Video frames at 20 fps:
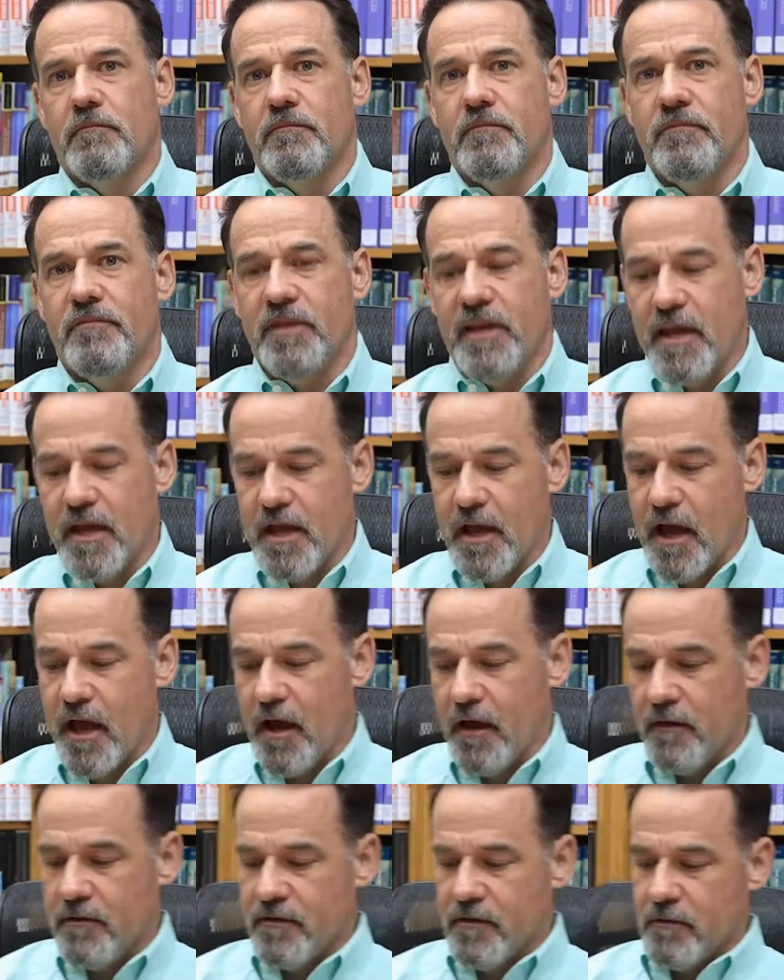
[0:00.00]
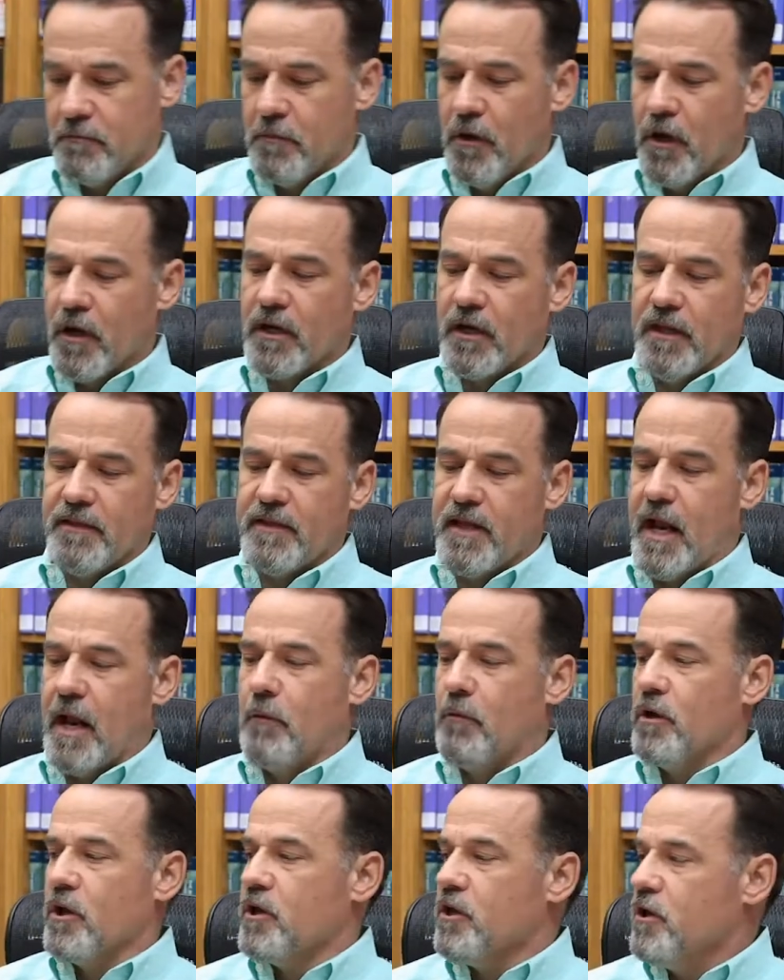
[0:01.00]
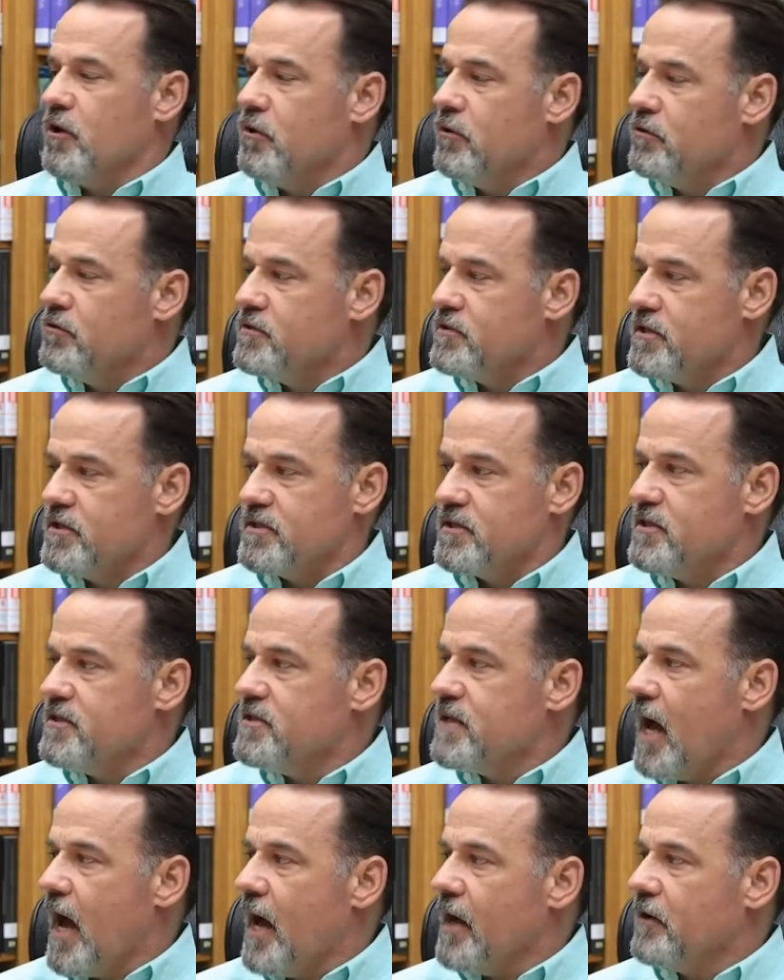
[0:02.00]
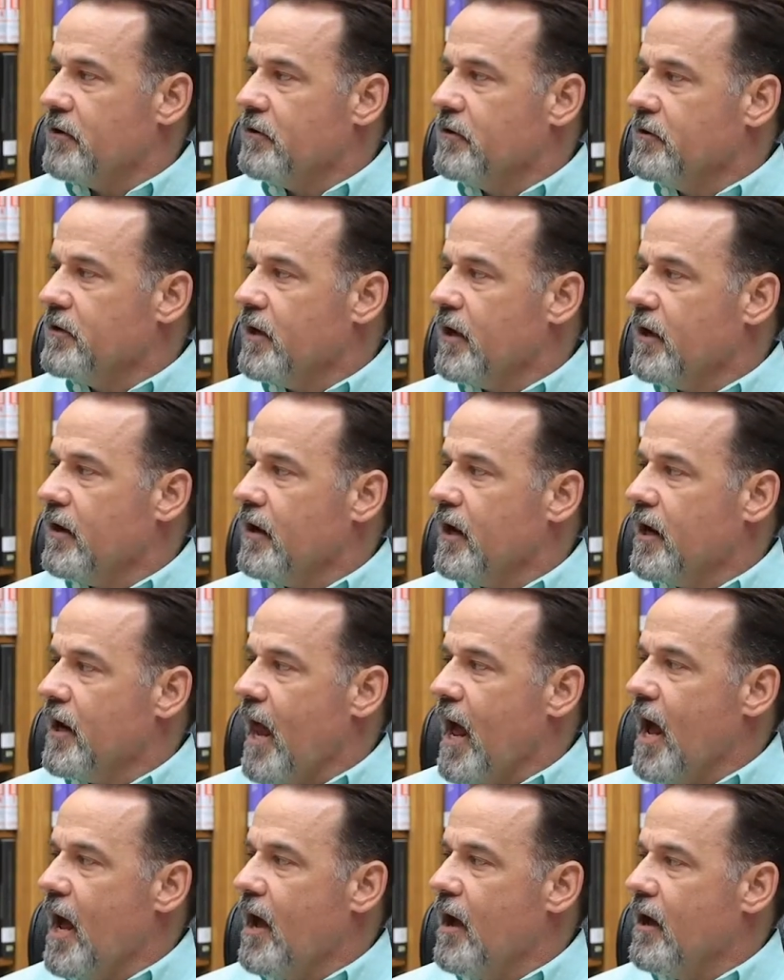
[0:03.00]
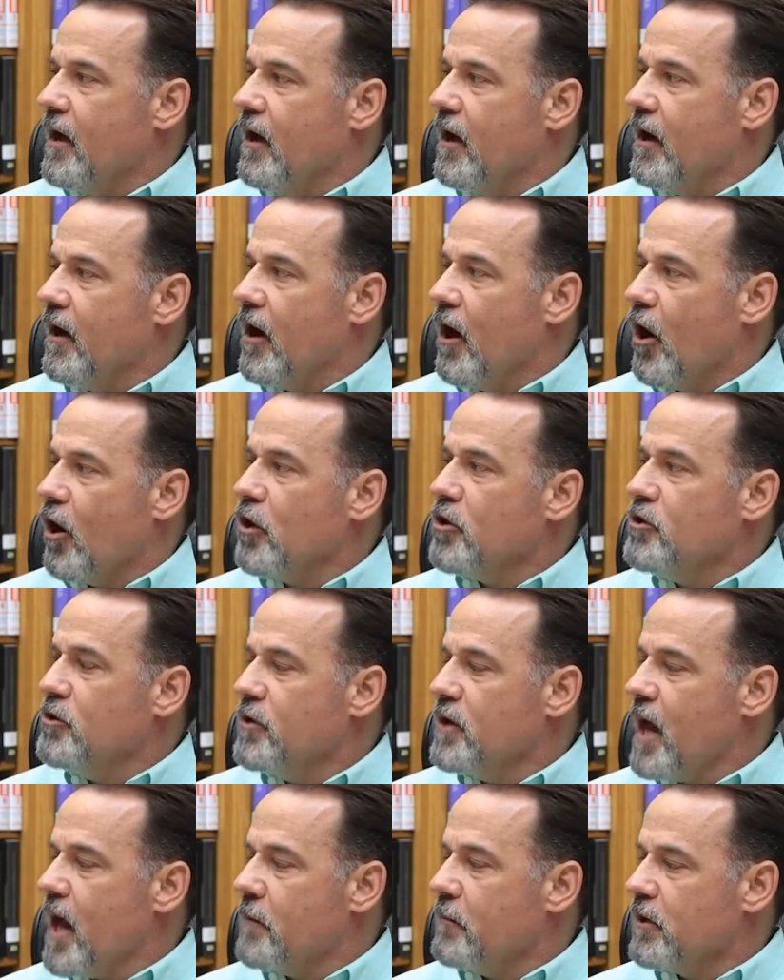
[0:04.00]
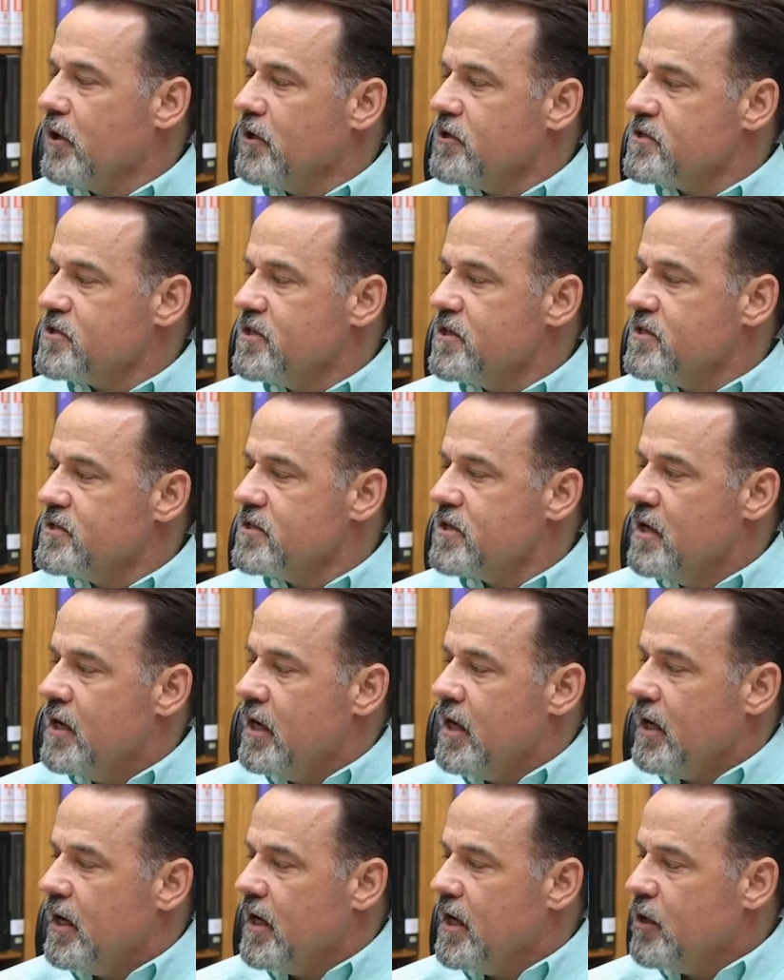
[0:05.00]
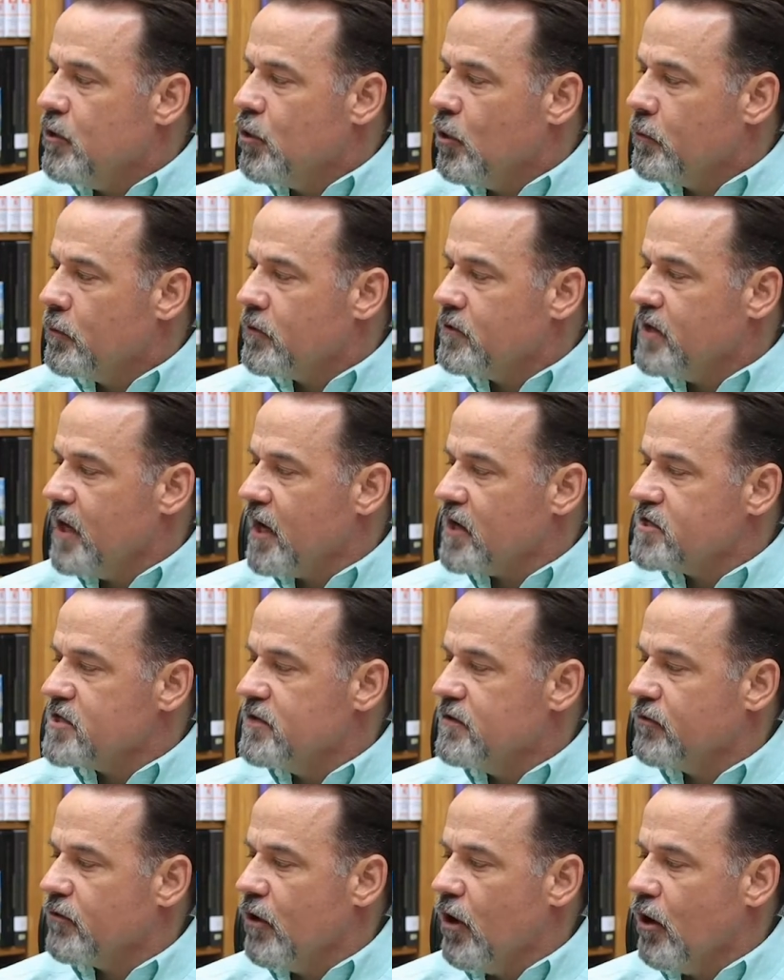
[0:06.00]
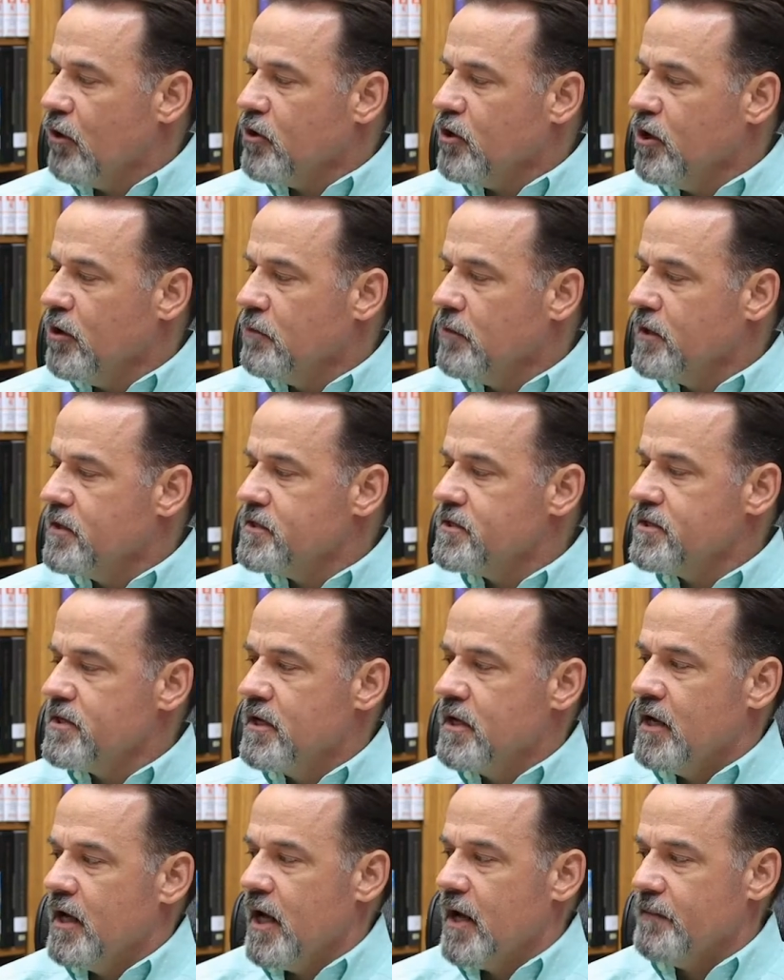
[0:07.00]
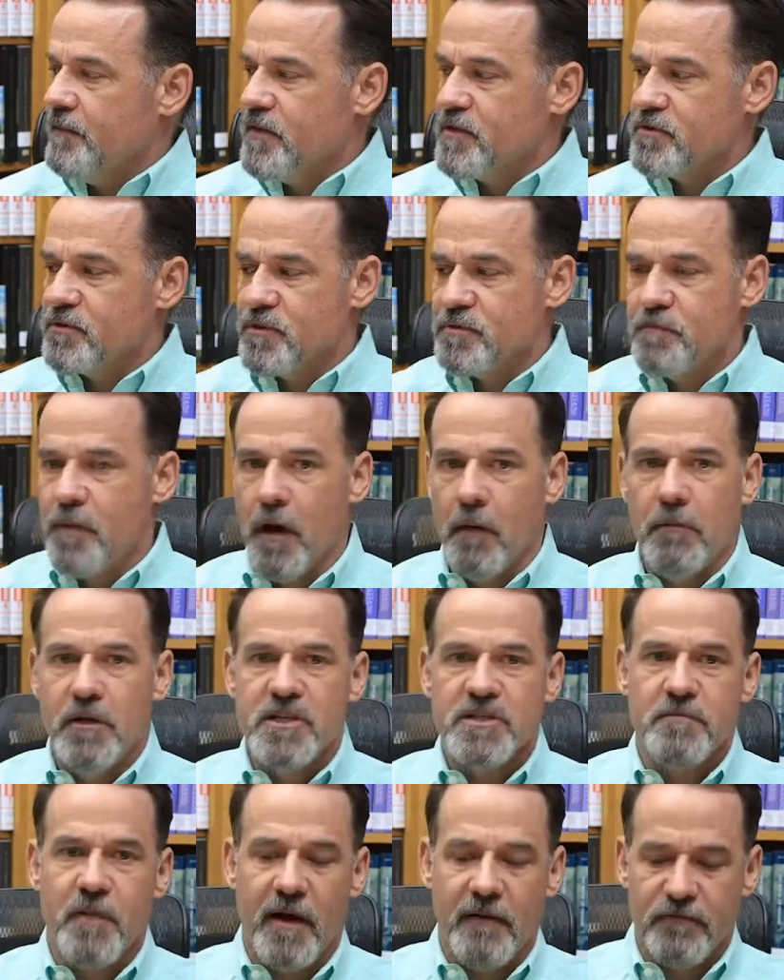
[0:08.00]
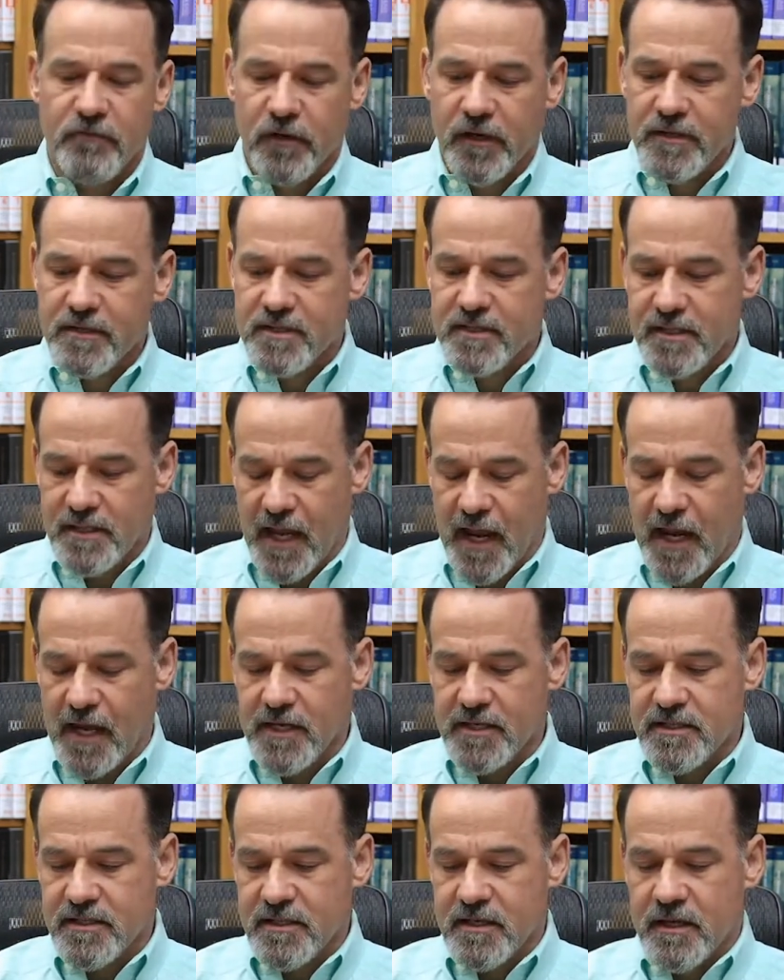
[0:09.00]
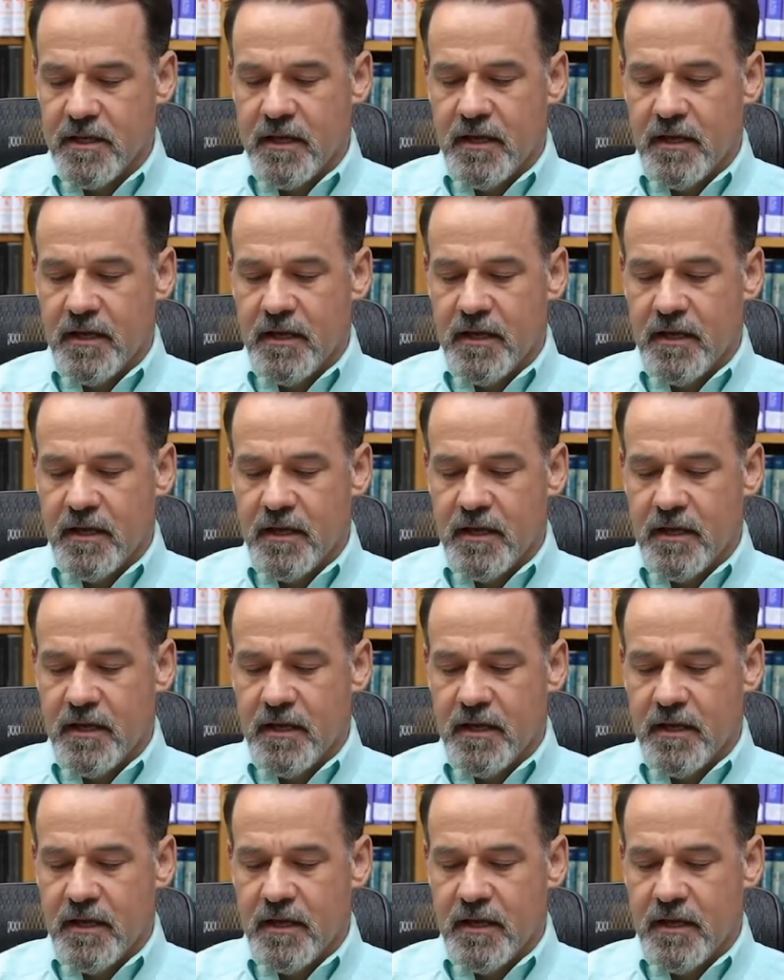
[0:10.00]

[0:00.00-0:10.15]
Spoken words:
the booklet that I want to use is entitled Are You an Abolitionist? Equal Protection for All Humans. And this was published by Free the States.